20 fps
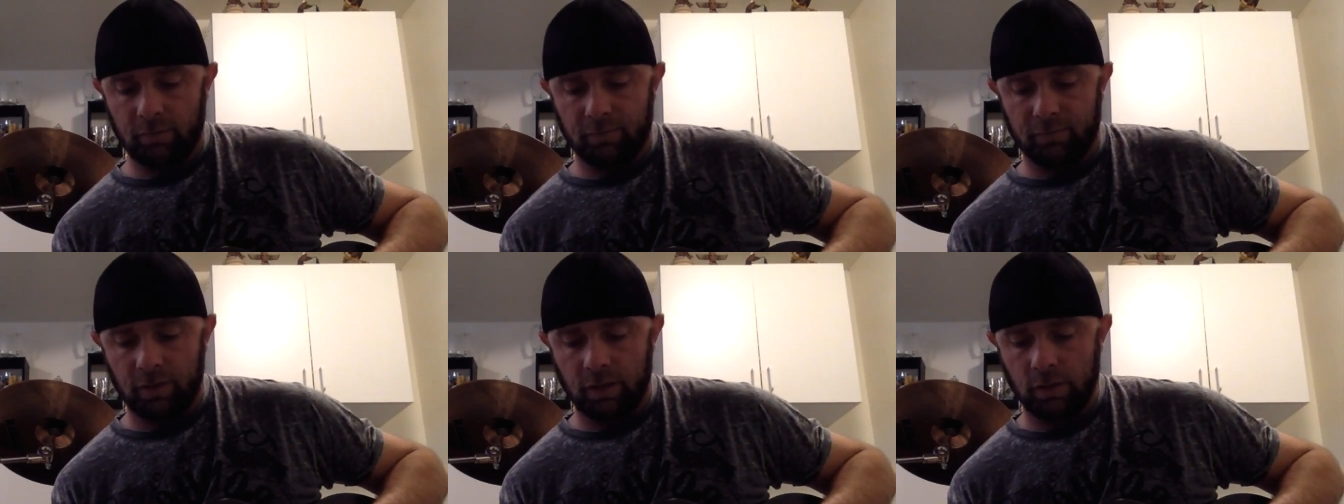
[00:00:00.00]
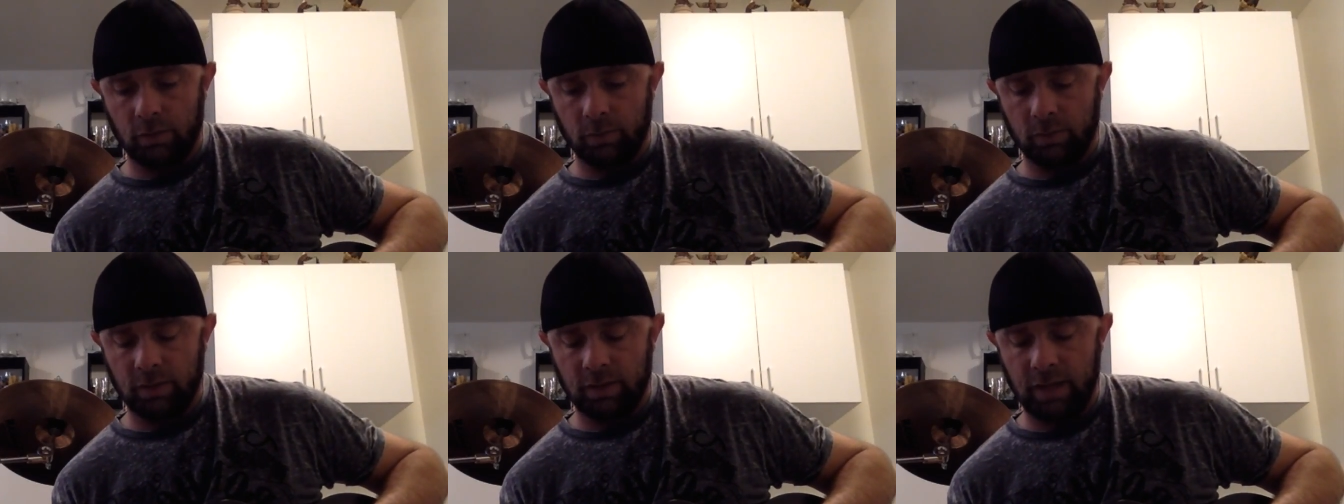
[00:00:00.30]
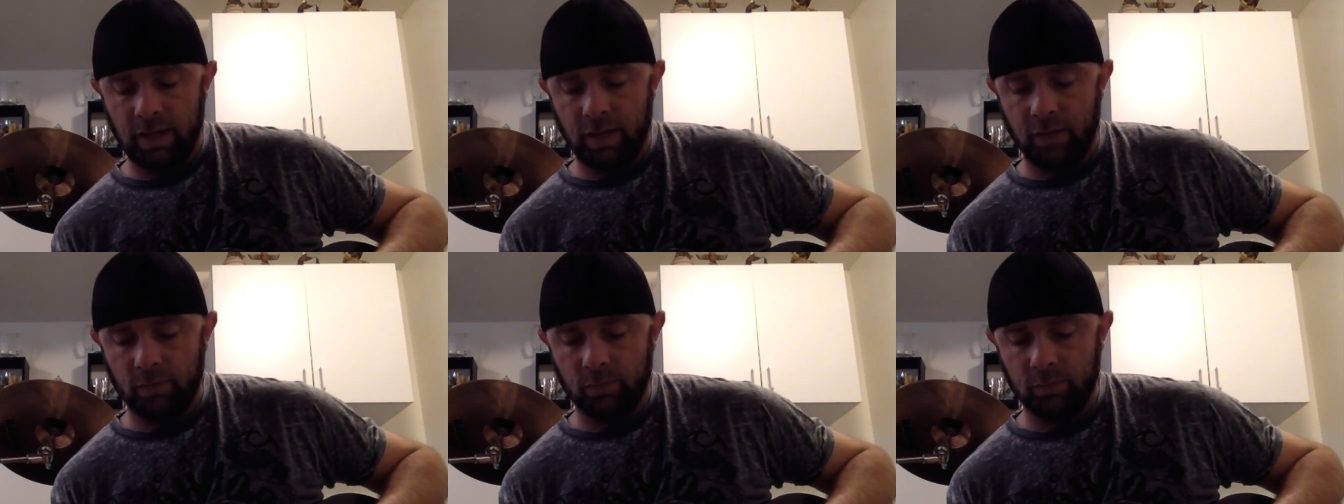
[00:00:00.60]
following
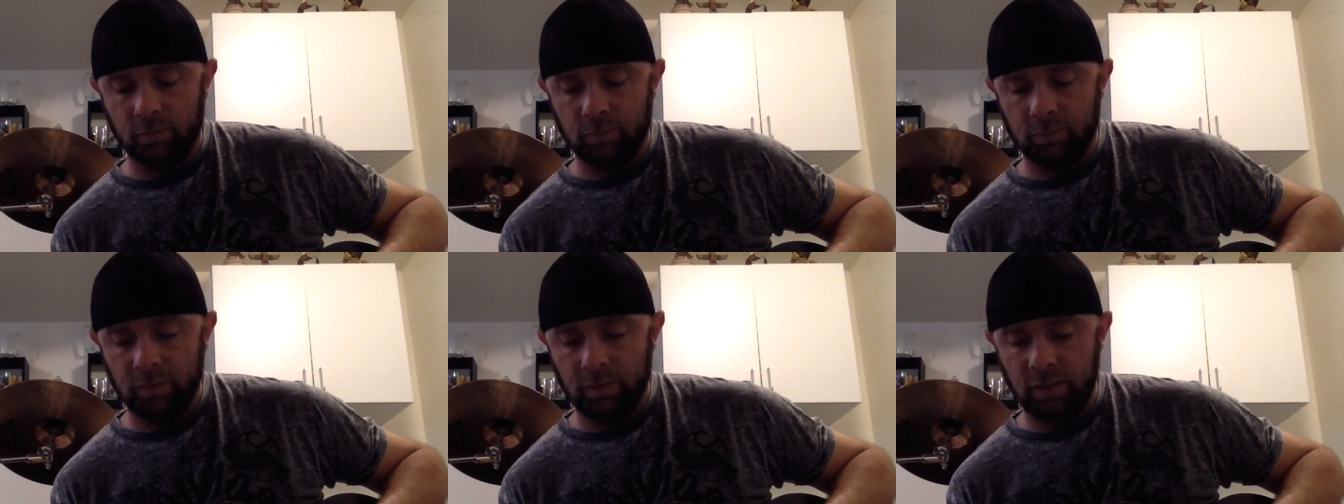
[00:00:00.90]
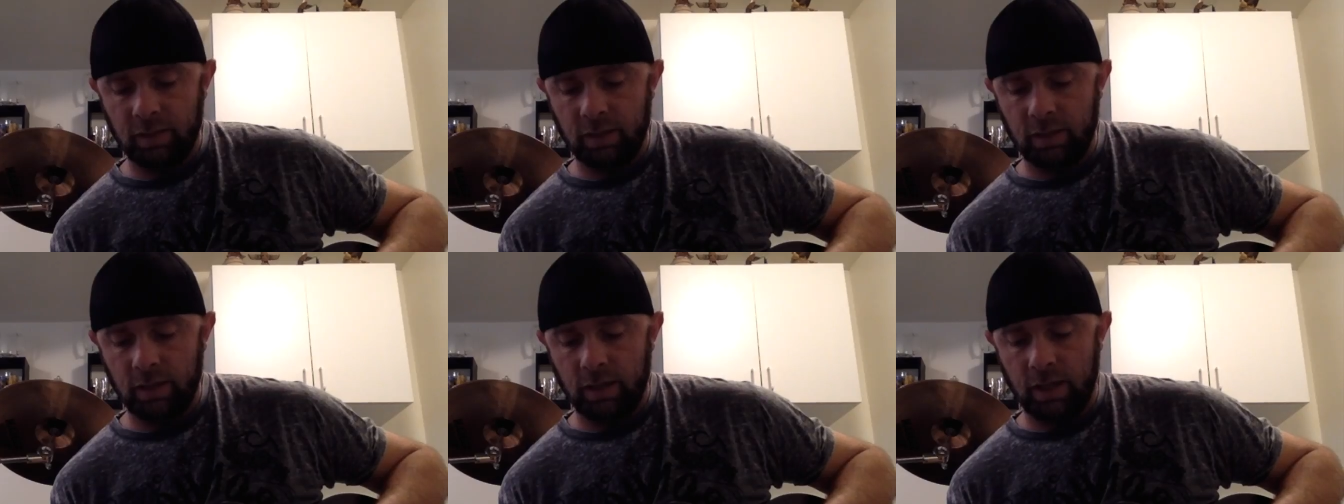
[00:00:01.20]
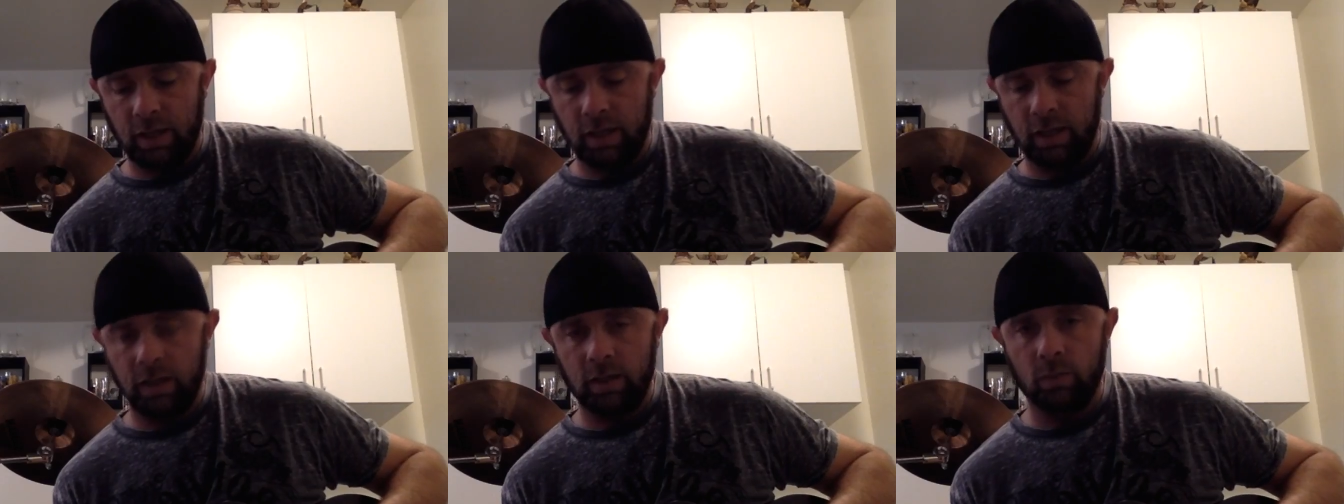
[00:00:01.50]
that would be
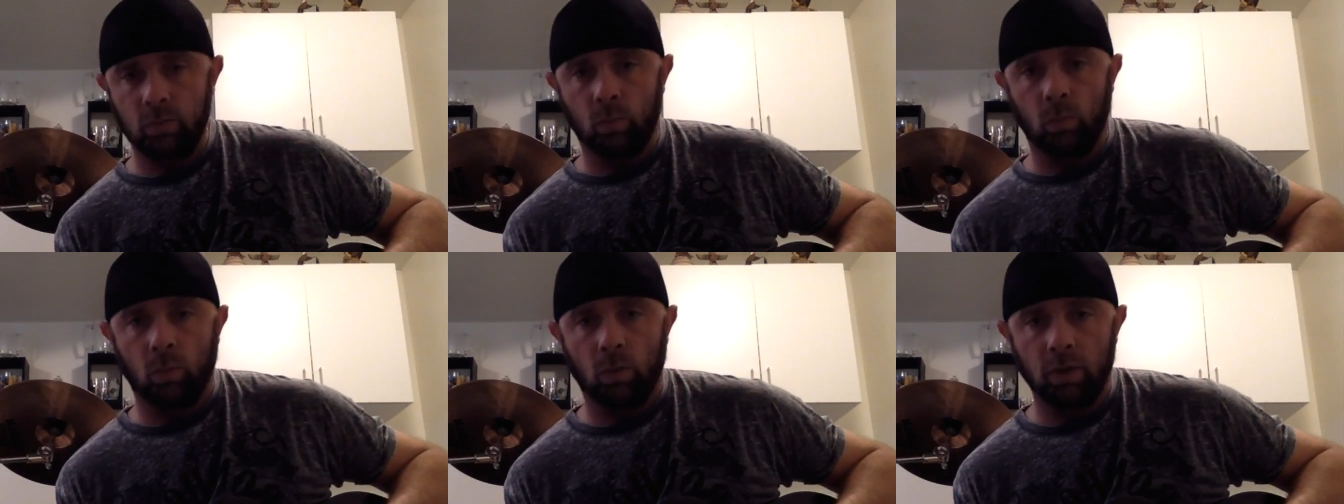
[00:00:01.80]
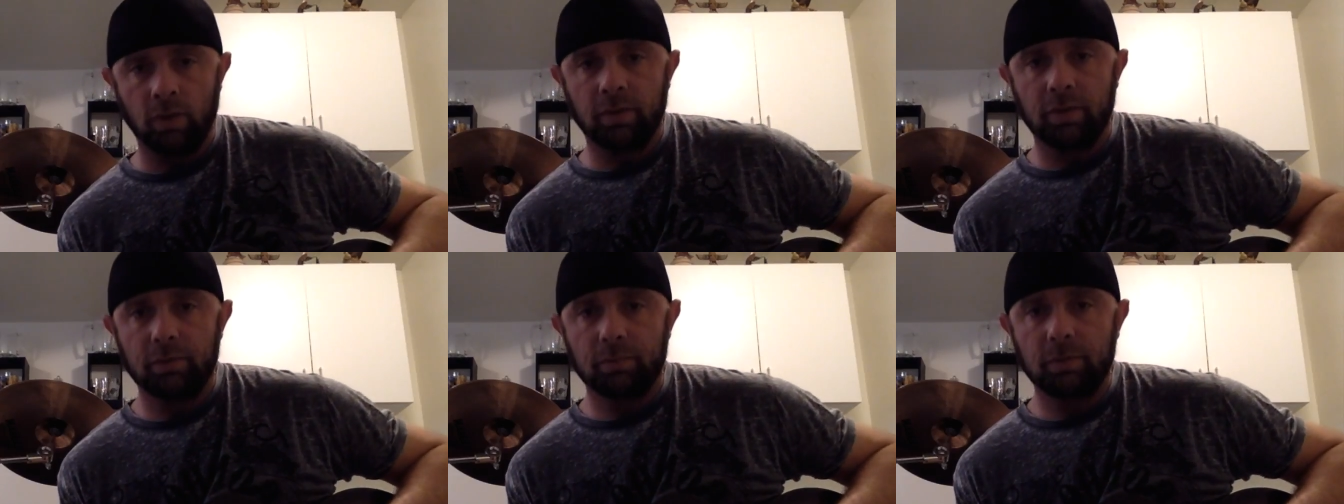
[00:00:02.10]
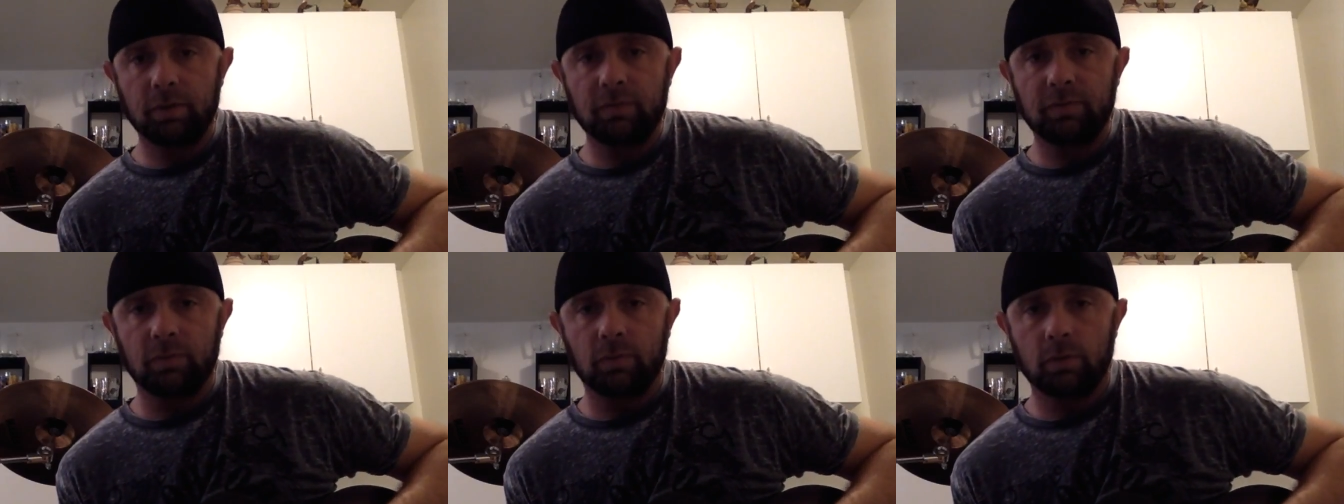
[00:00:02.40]
a 1
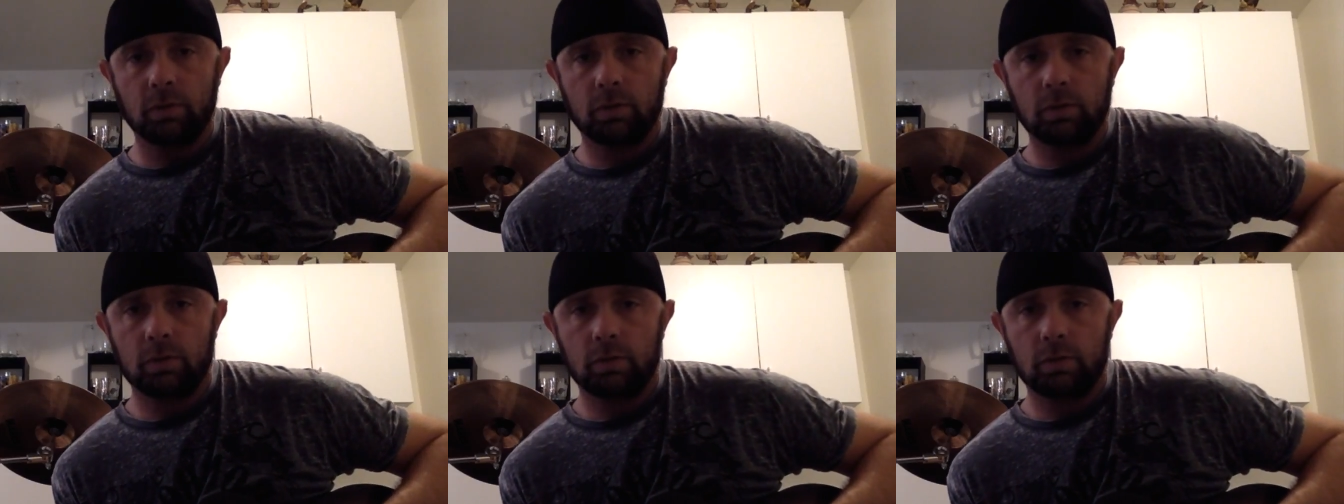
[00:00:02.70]
3 4.